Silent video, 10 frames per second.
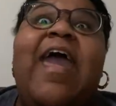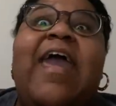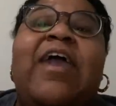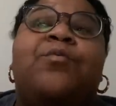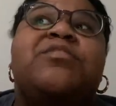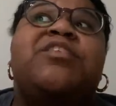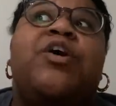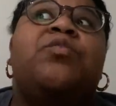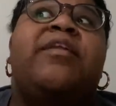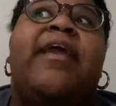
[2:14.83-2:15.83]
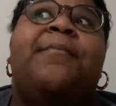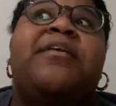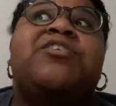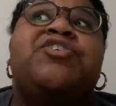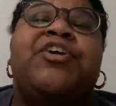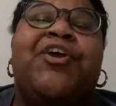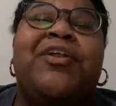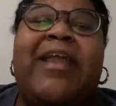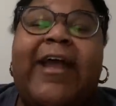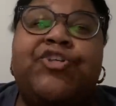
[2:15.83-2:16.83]
it was no damage to your
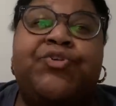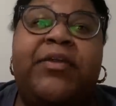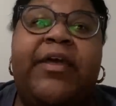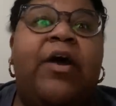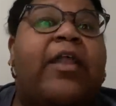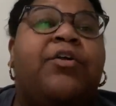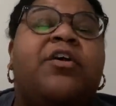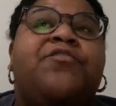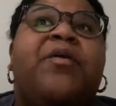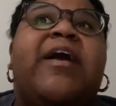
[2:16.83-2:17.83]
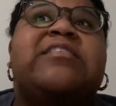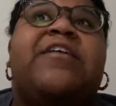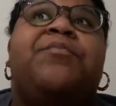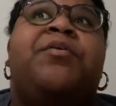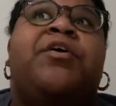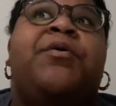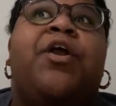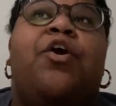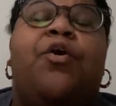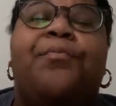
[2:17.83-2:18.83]
natural nail. I don't know if you guys ever put on
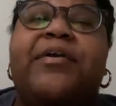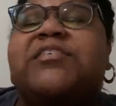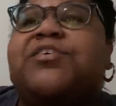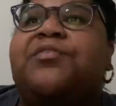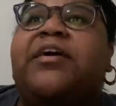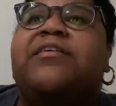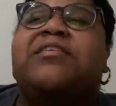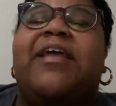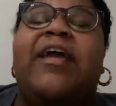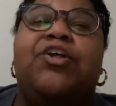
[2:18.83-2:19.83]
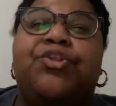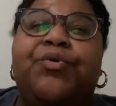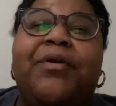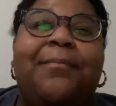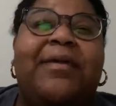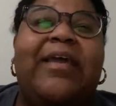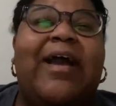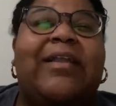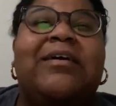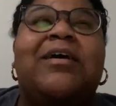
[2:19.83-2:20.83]
your own press on nails and that glue can be
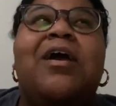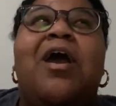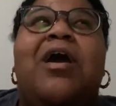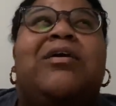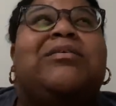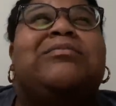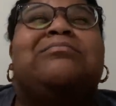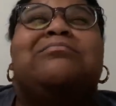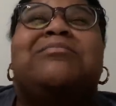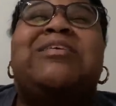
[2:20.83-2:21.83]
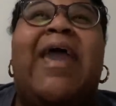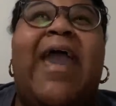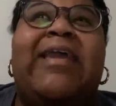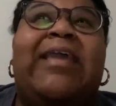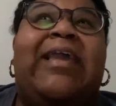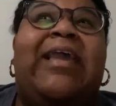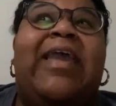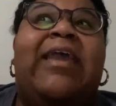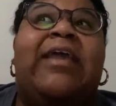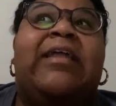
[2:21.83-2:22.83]
kind of tacky.
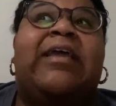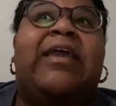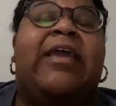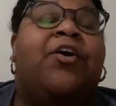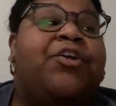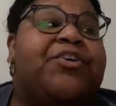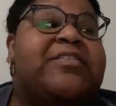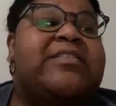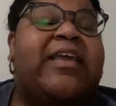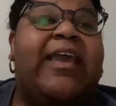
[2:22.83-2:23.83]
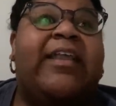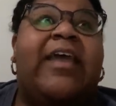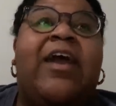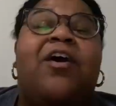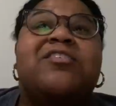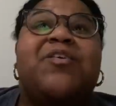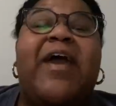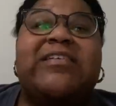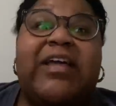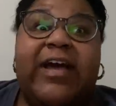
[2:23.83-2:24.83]
It can get on your skin. It also
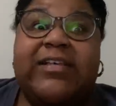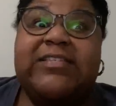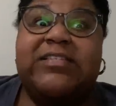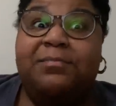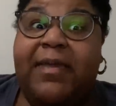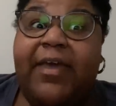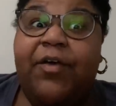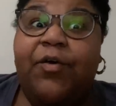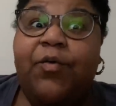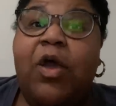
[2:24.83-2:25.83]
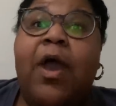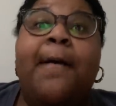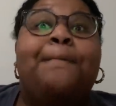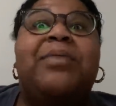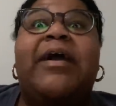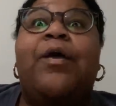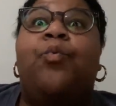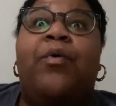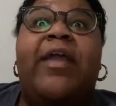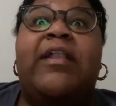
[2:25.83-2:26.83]
has like a smell, but
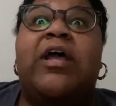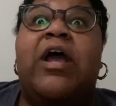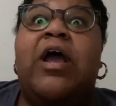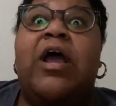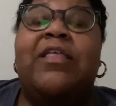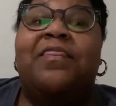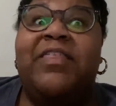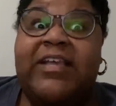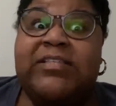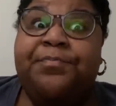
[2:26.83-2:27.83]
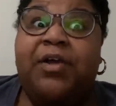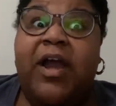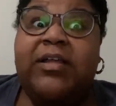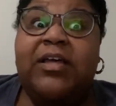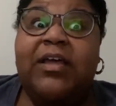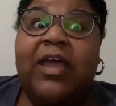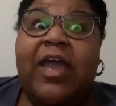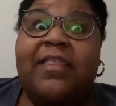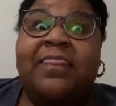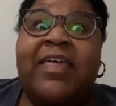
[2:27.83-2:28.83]
with this product,
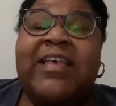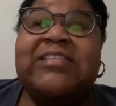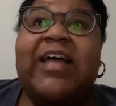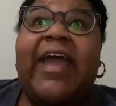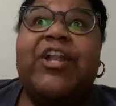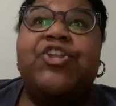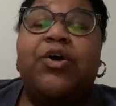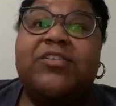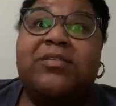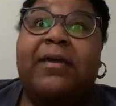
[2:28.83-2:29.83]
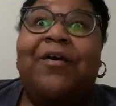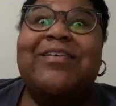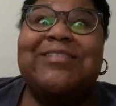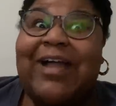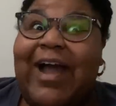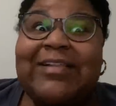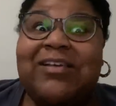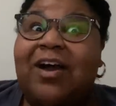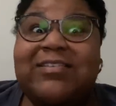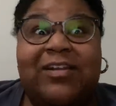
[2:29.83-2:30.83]
it's like no smell. It's
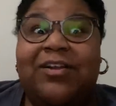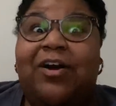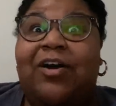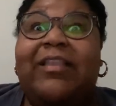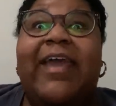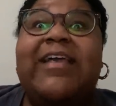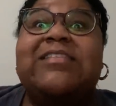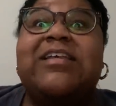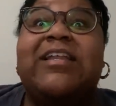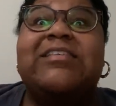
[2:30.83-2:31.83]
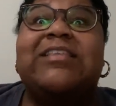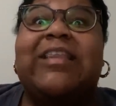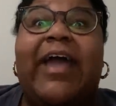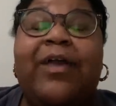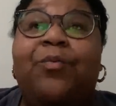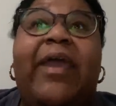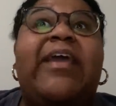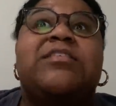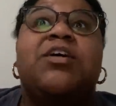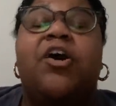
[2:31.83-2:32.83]
non-toxic at all. Like it's and it's lightweight.
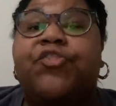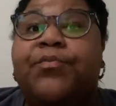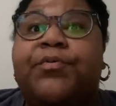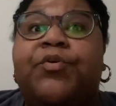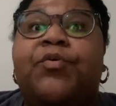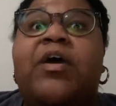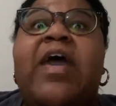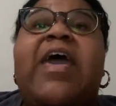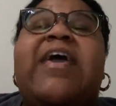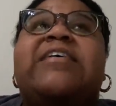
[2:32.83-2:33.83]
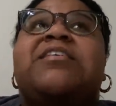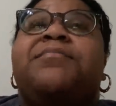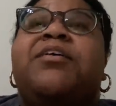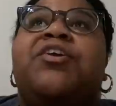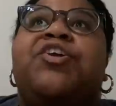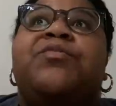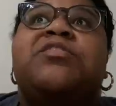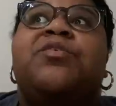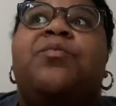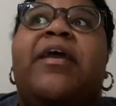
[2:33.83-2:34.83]
It's comfortable. It's something cute
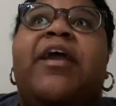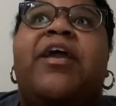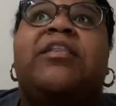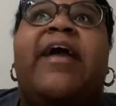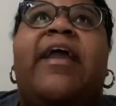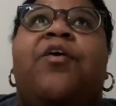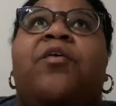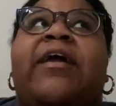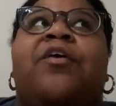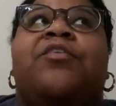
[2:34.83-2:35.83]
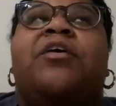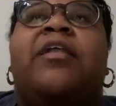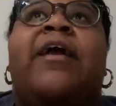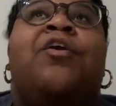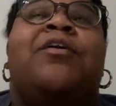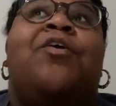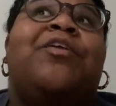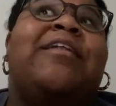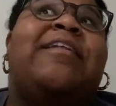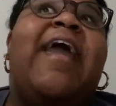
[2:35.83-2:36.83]
to wear, like going out on like on, on
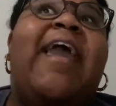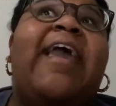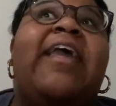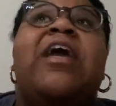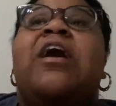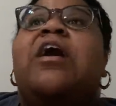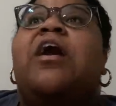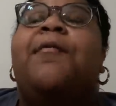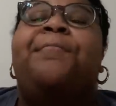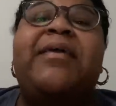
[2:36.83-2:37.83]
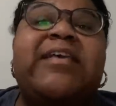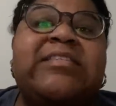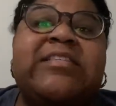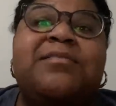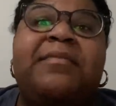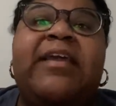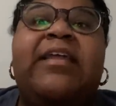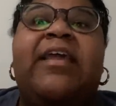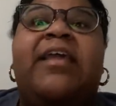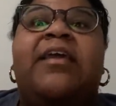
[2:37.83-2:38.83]
a date, a business
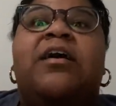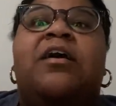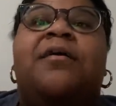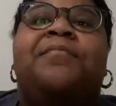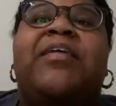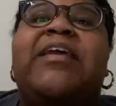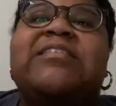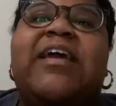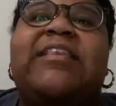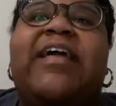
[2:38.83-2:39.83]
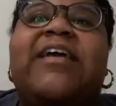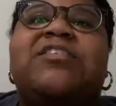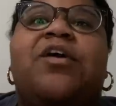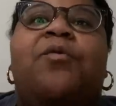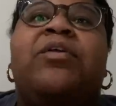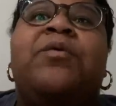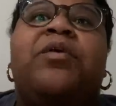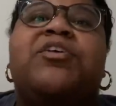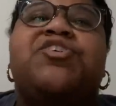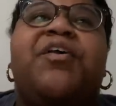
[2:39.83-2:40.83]
meeting, um, things like that. So I really want
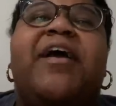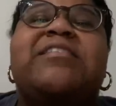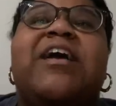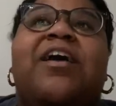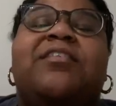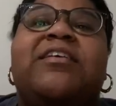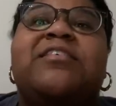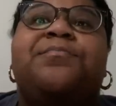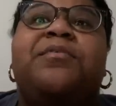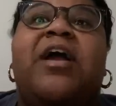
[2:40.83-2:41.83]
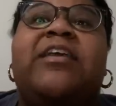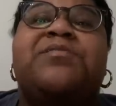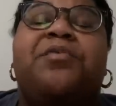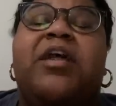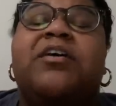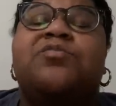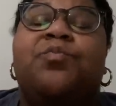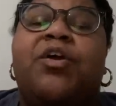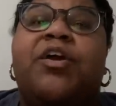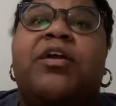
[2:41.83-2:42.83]
to show you guys how this how these products
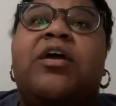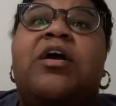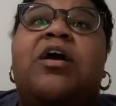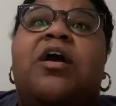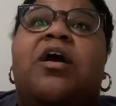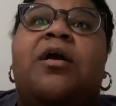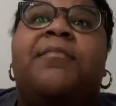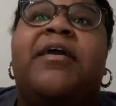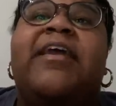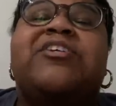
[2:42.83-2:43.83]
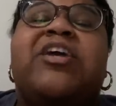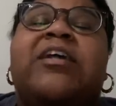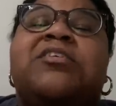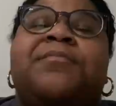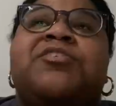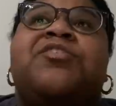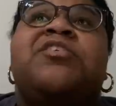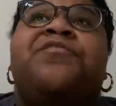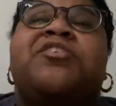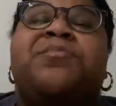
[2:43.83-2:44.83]
work. Um, again, shout out to
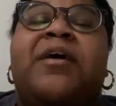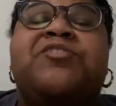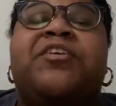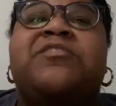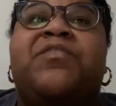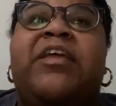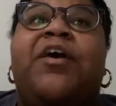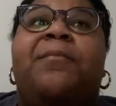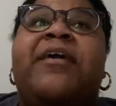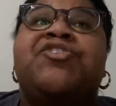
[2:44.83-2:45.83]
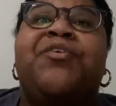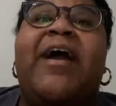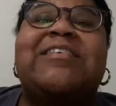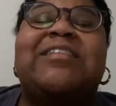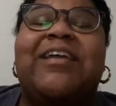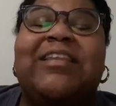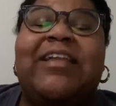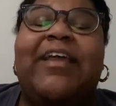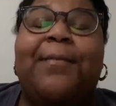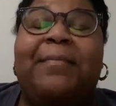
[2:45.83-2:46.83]
Mejosi for sponsoring this video. Make sure you guys click the
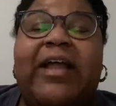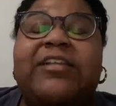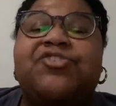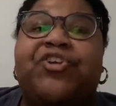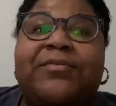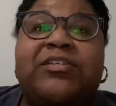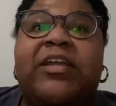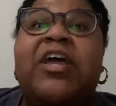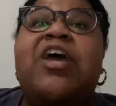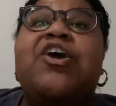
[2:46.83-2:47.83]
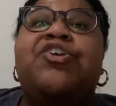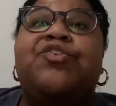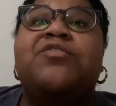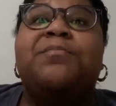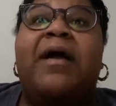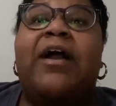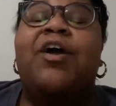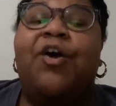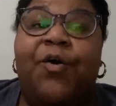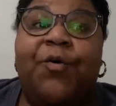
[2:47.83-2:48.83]
link in my description. Use my
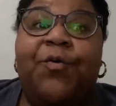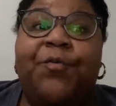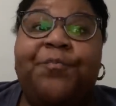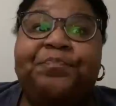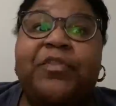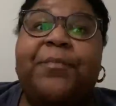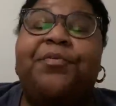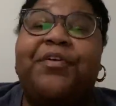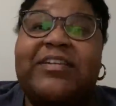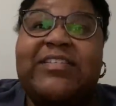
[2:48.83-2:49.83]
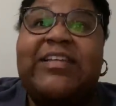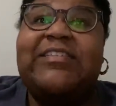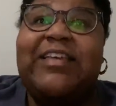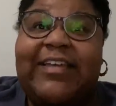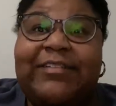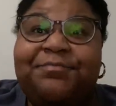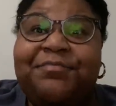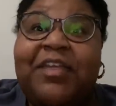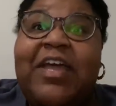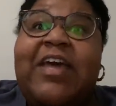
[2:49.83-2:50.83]
code Prissy10
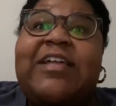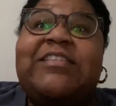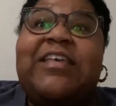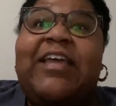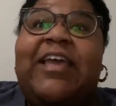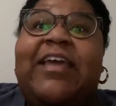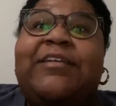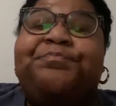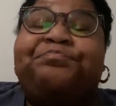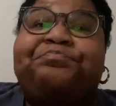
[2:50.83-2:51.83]
to get